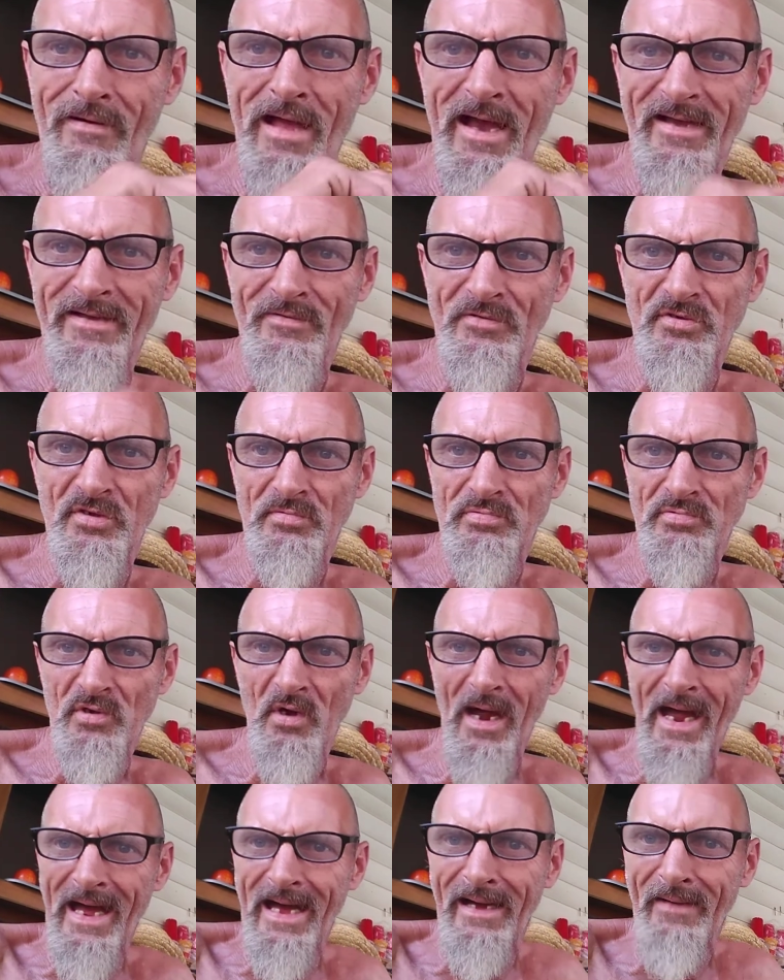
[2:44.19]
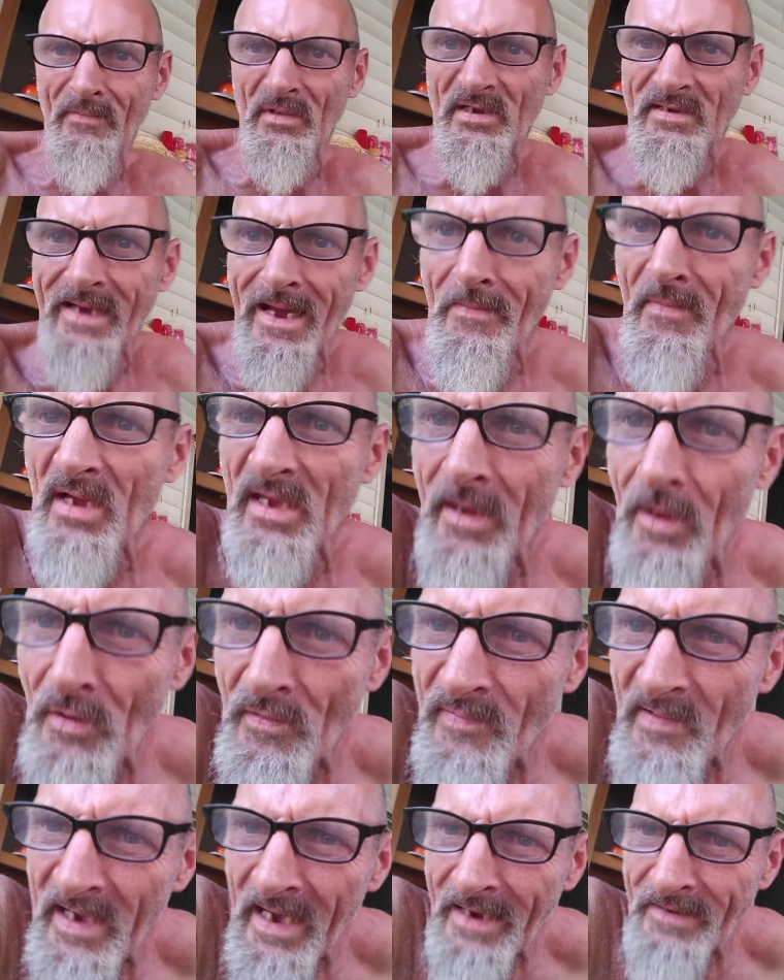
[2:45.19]
like, and subscribe and tap that
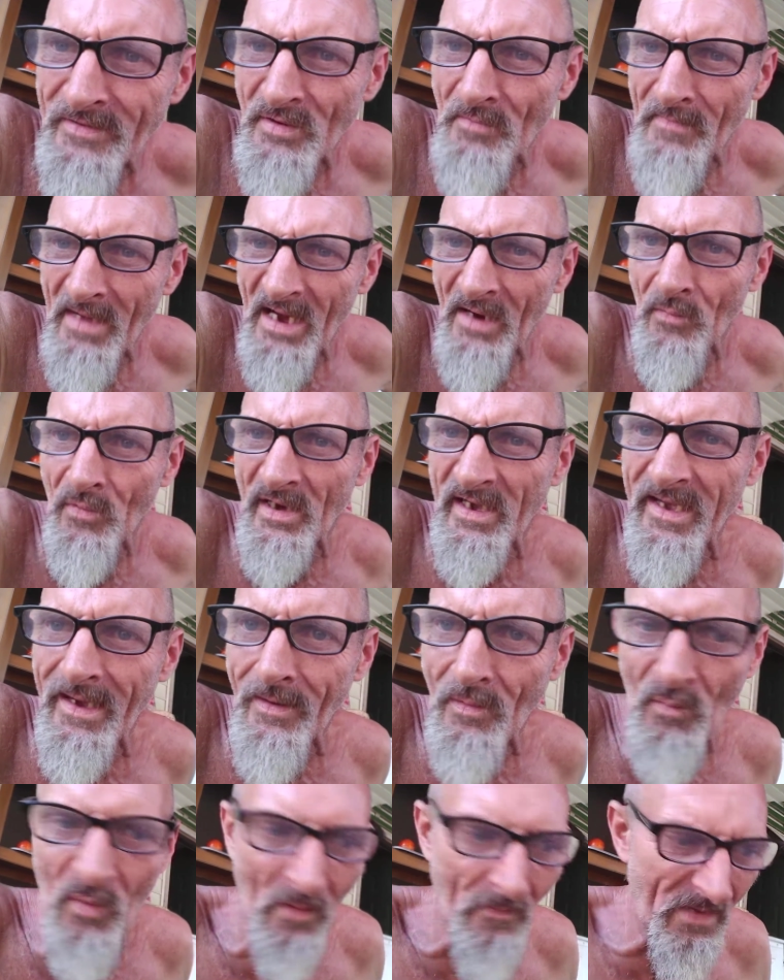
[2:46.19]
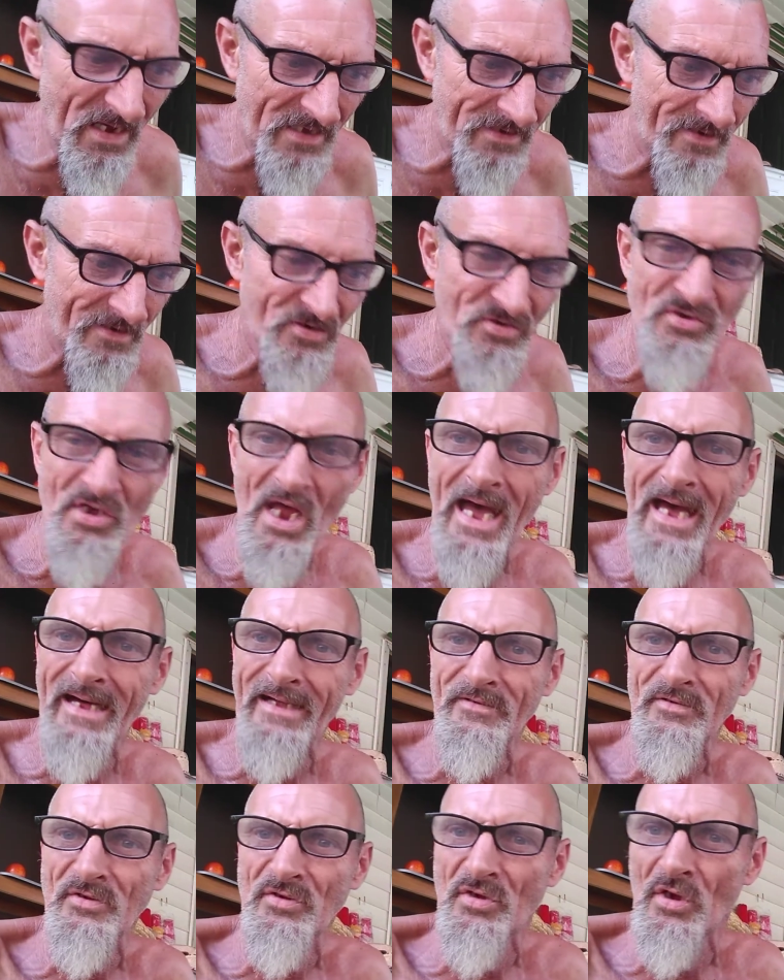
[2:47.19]
notification bell when Kicking My Ben
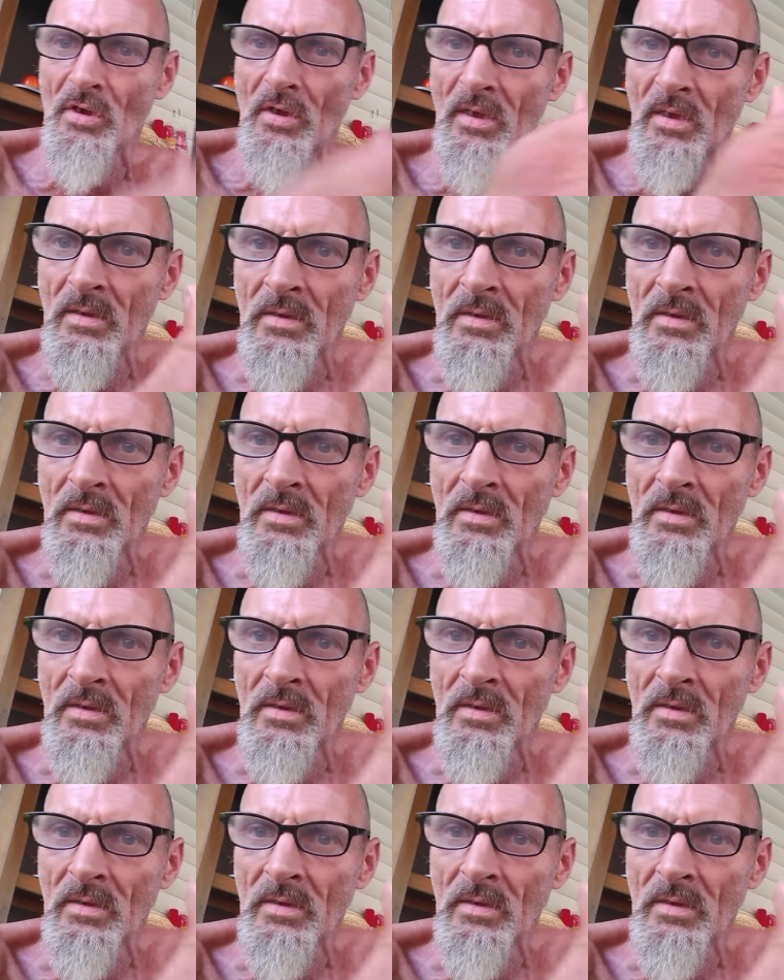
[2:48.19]
decides to